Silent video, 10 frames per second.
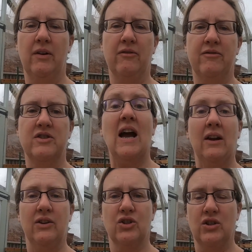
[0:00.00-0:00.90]
of
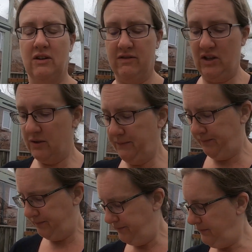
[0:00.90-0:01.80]
challenge to your fish.
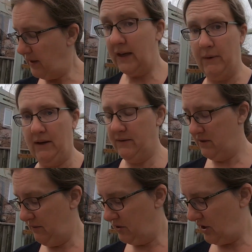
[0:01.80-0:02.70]
Anyway,
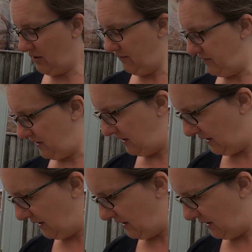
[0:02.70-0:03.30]
double check of the